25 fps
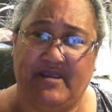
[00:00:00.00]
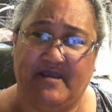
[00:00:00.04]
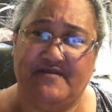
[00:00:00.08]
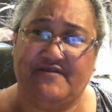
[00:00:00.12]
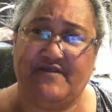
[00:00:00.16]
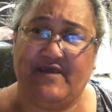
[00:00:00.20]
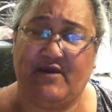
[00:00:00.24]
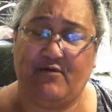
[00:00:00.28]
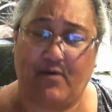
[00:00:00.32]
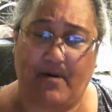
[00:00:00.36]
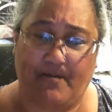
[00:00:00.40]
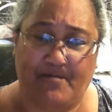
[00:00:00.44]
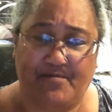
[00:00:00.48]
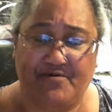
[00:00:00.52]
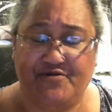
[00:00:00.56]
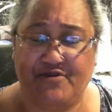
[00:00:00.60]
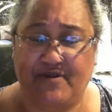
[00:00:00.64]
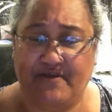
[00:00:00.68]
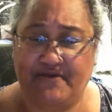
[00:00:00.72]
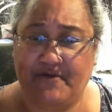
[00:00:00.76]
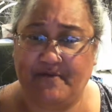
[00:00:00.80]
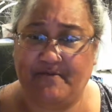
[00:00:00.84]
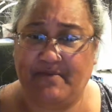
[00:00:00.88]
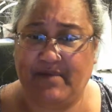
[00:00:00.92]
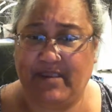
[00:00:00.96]
represent
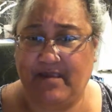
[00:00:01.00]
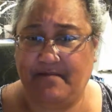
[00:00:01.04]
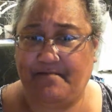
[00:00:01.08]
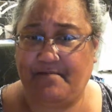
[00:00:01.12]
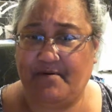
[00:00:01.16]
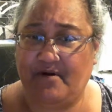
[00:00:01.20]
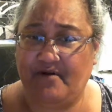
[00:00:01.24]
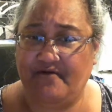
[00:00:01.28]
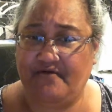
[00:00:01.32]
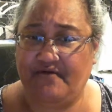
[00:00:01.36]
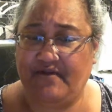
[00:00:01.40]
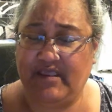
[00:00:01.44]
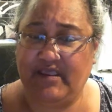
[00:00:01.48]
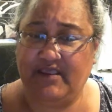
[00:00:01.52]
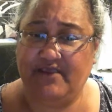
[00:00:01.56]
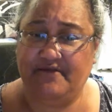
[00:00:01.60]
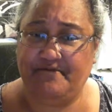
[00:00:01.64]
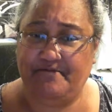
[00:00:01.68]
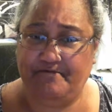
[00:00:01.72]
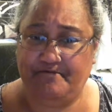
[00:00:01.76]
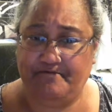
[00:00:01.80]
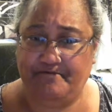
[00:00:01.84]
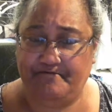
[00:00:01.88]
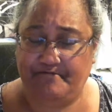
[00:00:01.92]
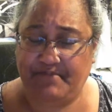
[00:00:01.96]
the people. These
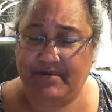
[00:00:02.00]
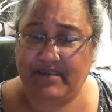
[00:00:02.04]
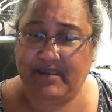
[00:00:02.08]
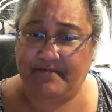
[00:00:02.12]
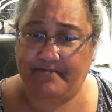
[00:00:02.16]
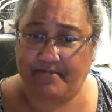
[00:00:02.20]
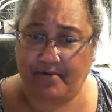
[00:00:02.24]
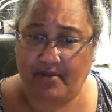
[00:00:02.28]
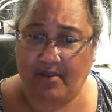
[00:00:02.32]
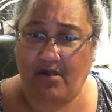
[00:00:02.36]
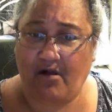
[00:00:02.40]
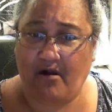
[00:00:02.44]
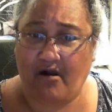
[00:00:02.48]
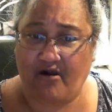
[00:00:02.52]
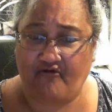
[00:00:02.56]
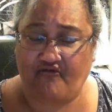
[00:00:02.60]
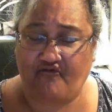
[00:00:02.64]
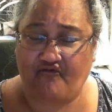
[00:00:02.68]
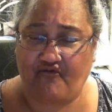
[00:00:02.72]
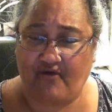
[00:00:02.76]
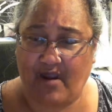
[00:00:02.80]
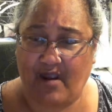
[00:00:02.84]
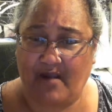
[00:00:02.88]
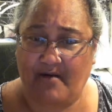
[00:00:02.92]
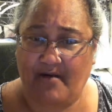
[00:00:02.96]
people are
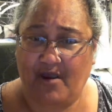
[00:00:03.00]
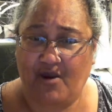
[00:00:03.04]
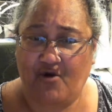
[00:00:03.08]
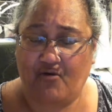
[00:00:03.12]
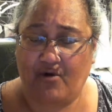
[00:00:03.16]
from